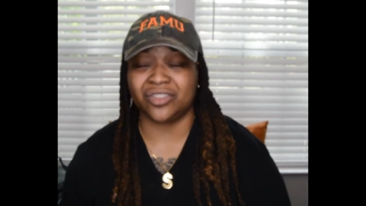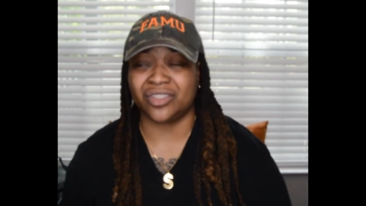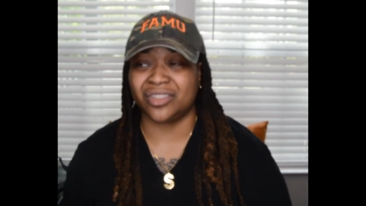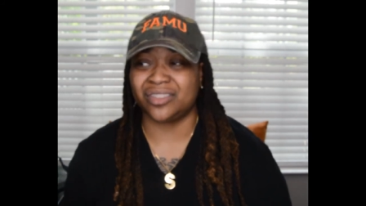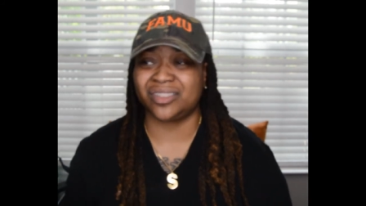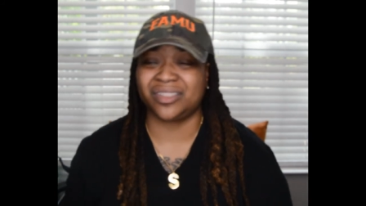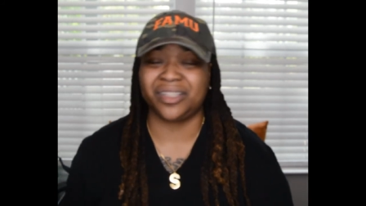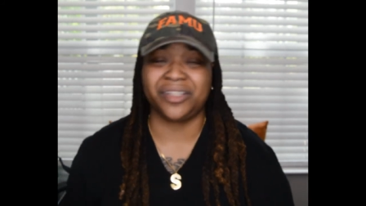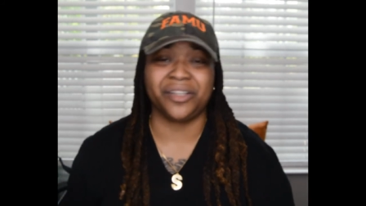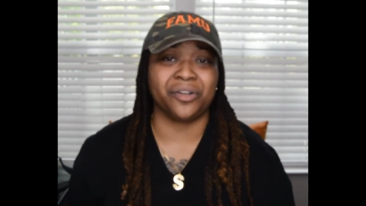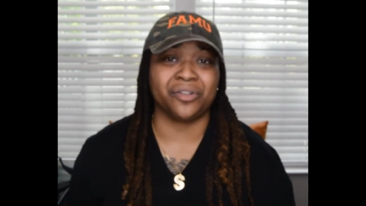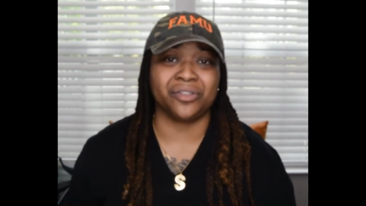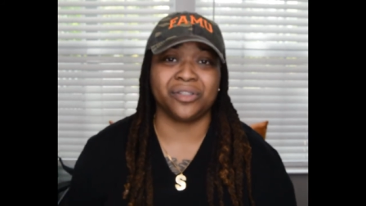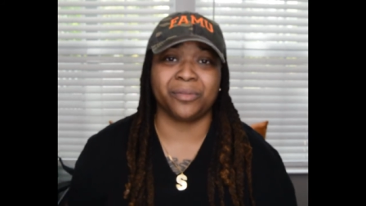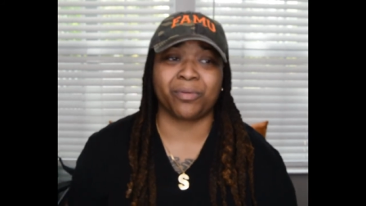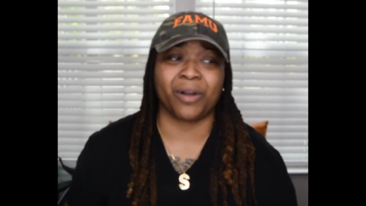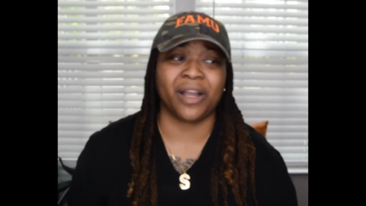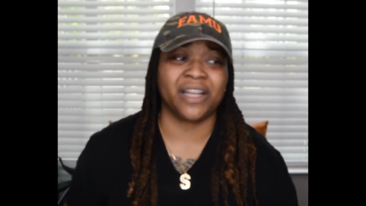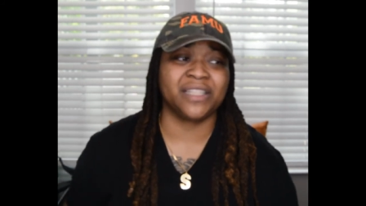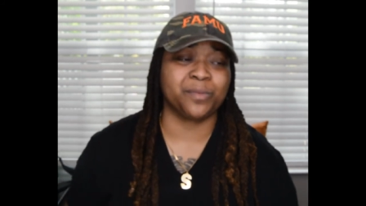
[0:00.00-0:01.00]
Still,
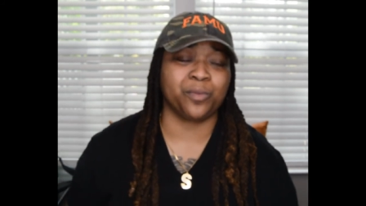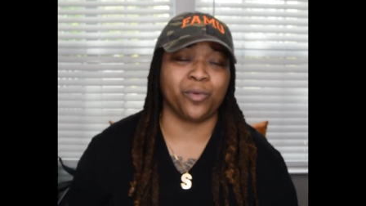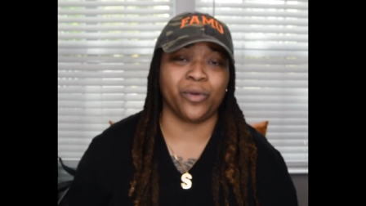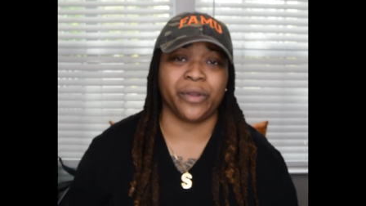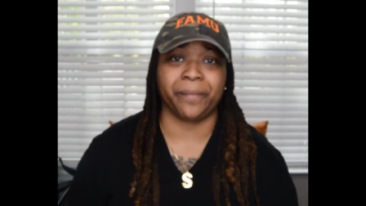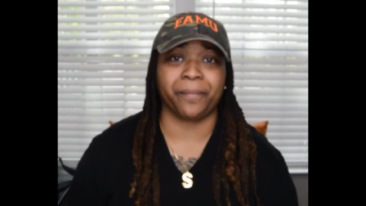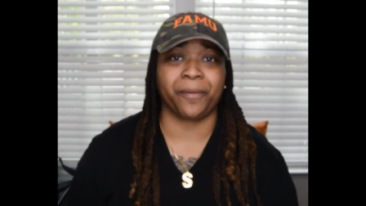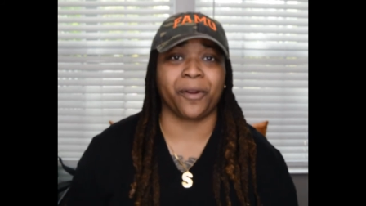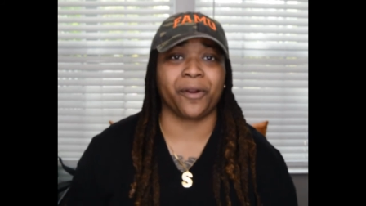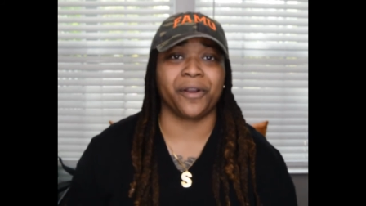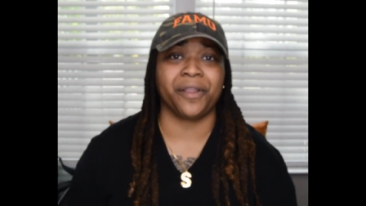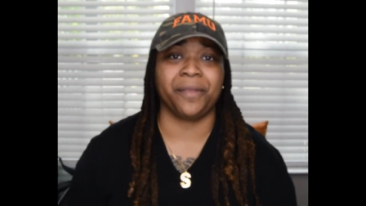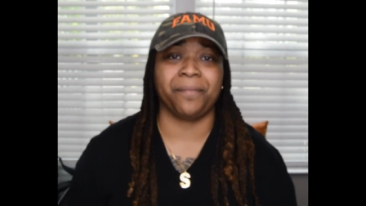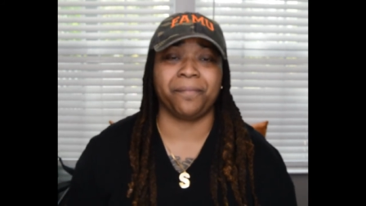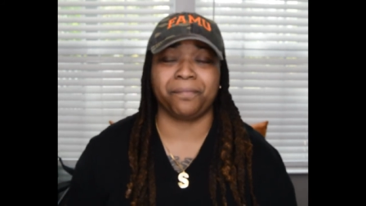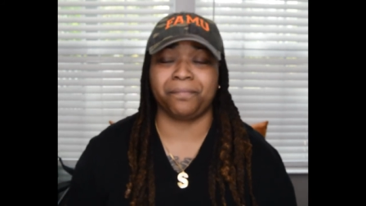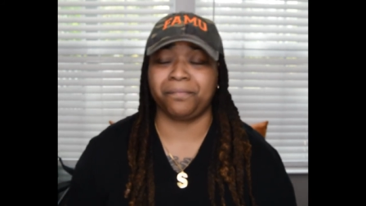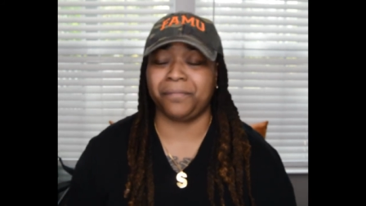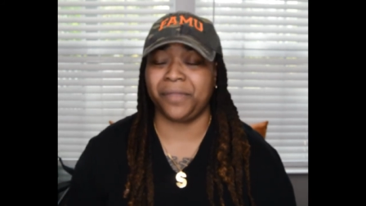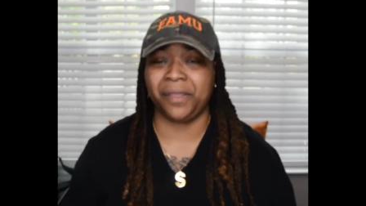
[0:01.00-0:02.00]
the price point per
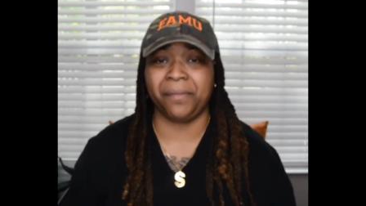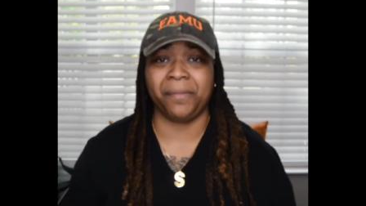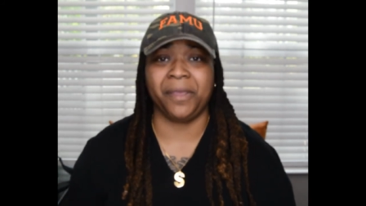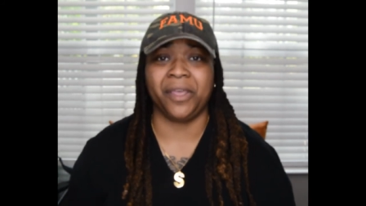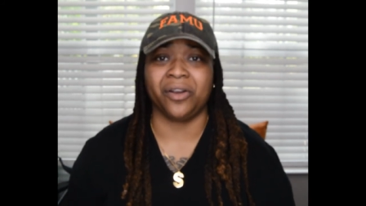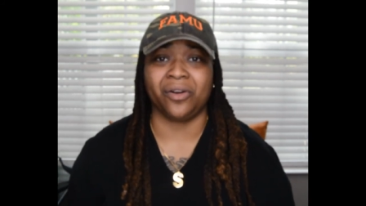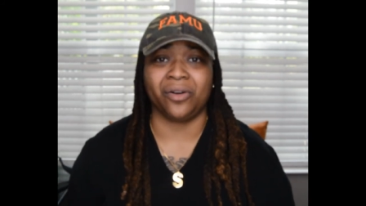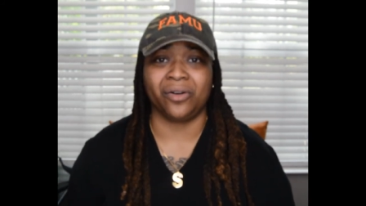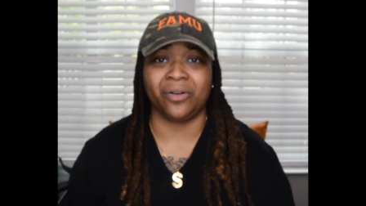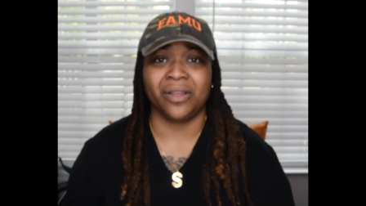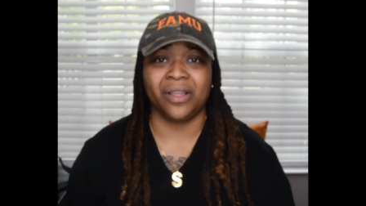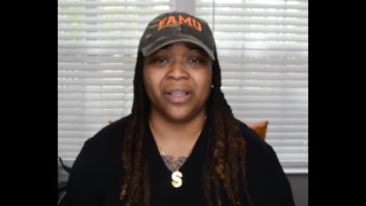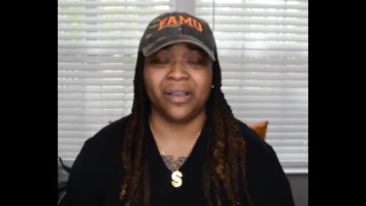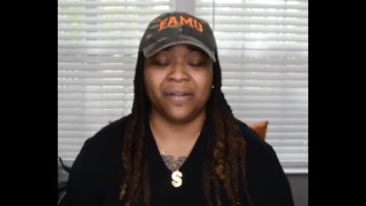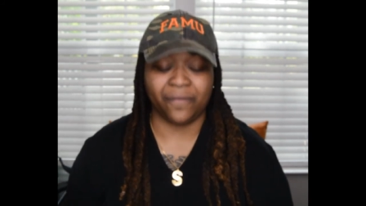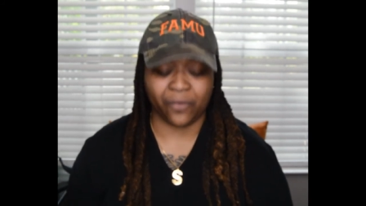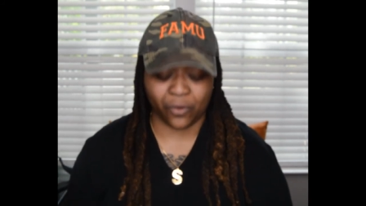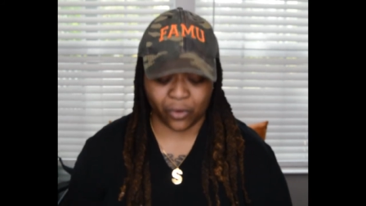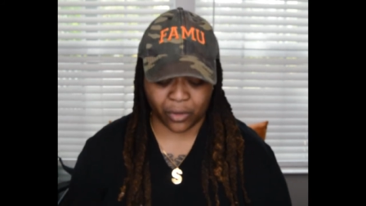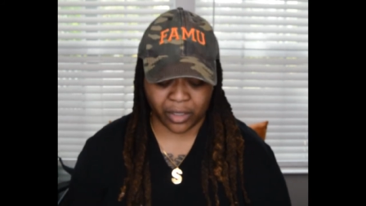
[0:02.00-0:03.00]
ml
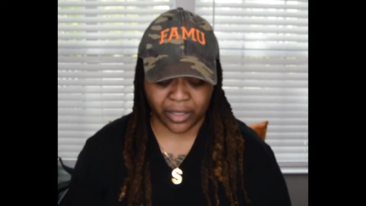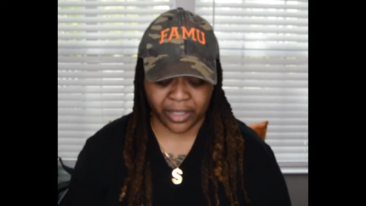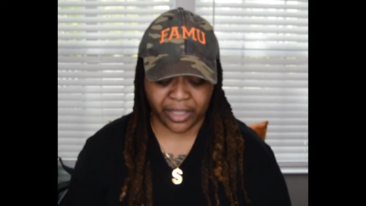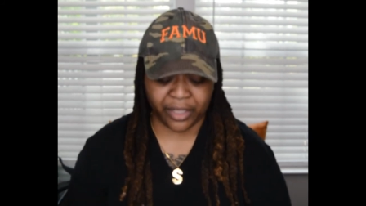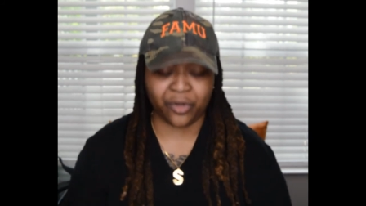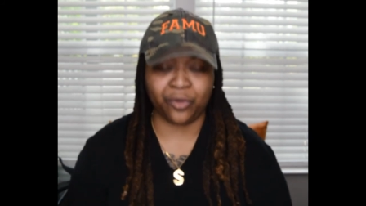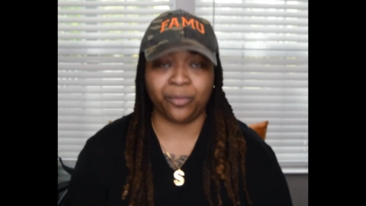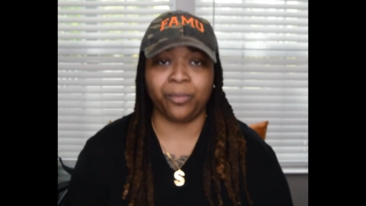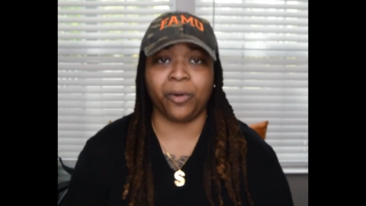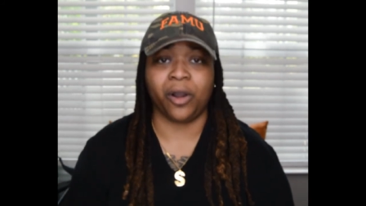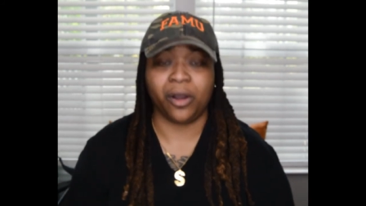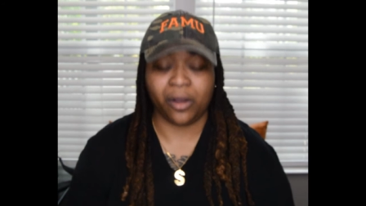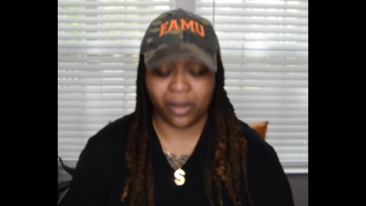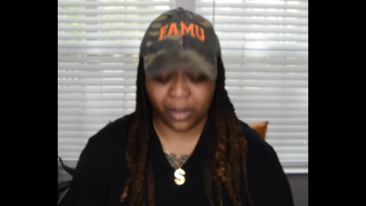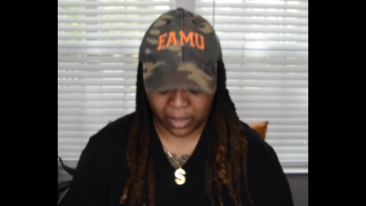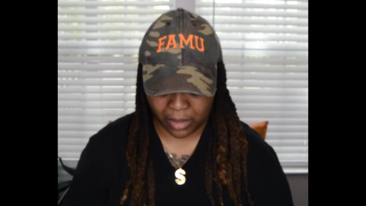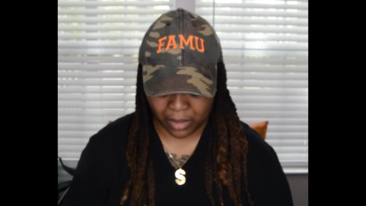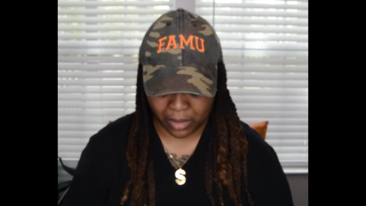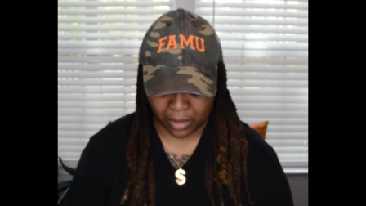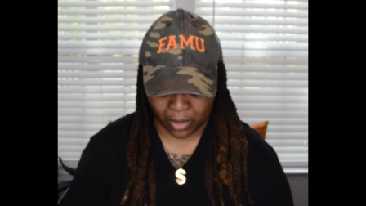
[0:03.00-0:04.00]
for
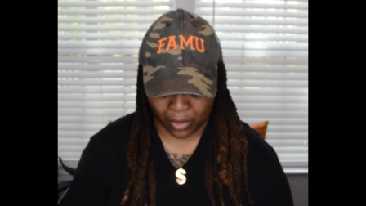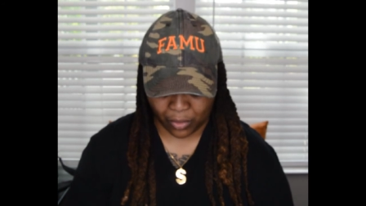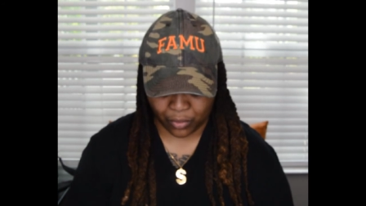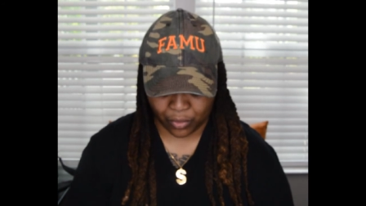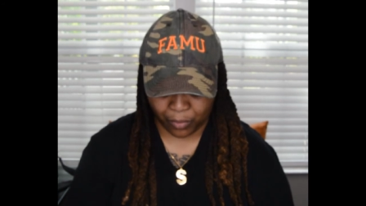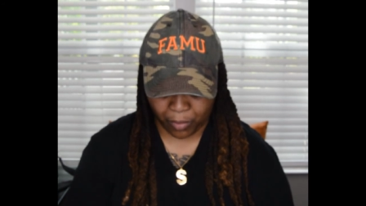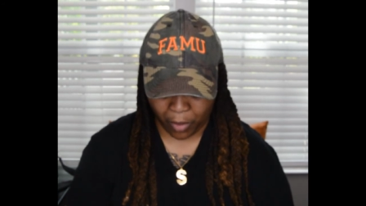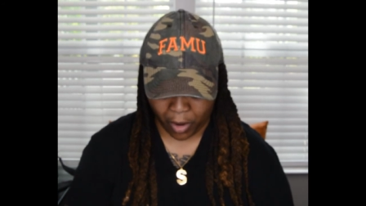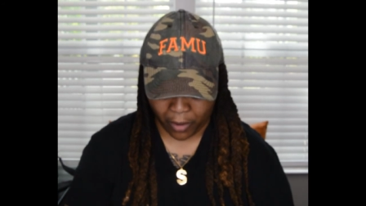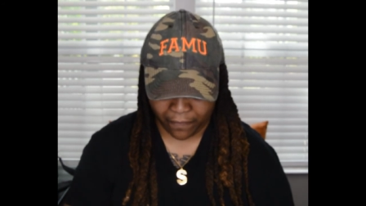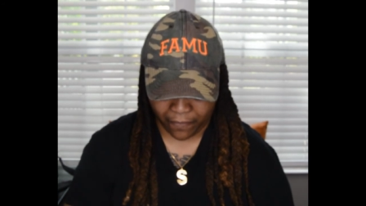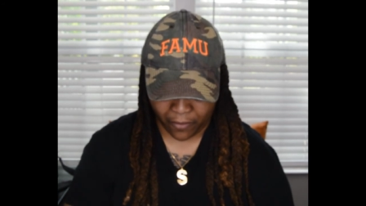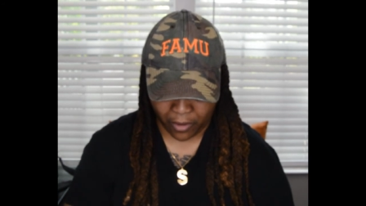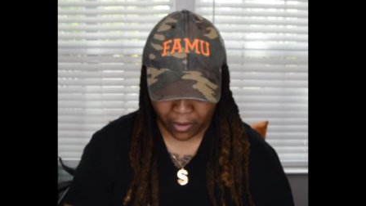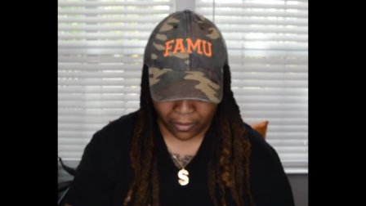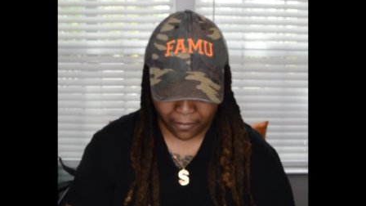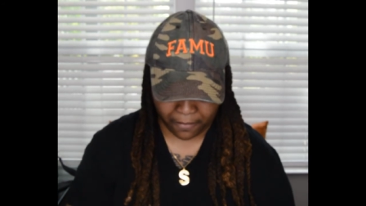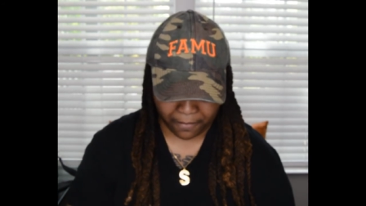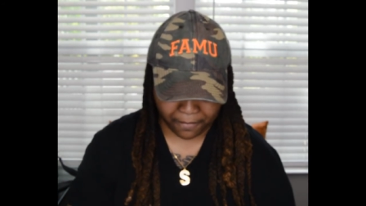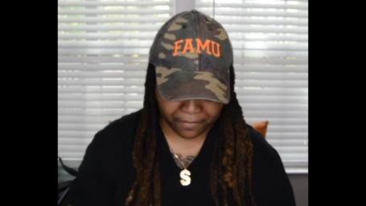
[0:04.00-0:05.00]
Eau de
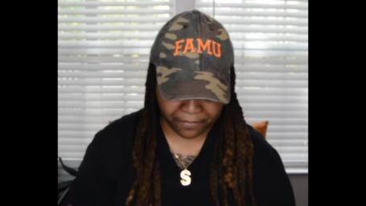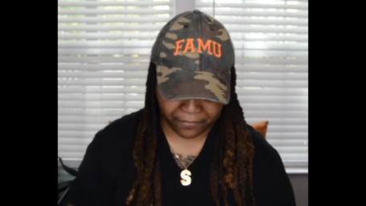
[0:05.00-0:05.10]
Parfum.